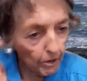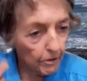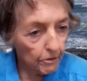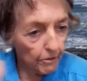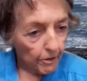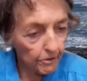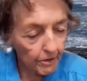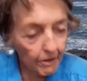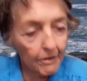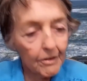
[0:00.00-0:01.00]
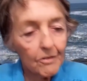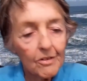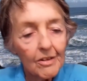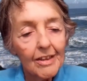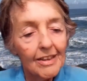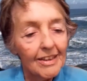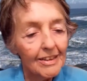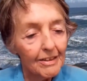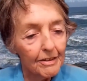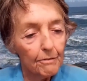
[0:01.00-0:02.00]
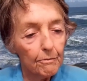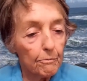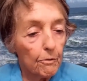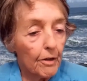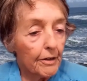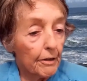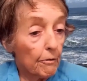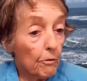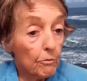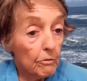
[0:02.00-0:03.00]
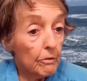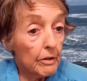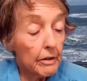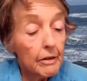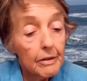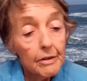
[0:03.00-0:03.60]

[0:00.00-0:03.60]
how to dress, how to this. We're on our own, really.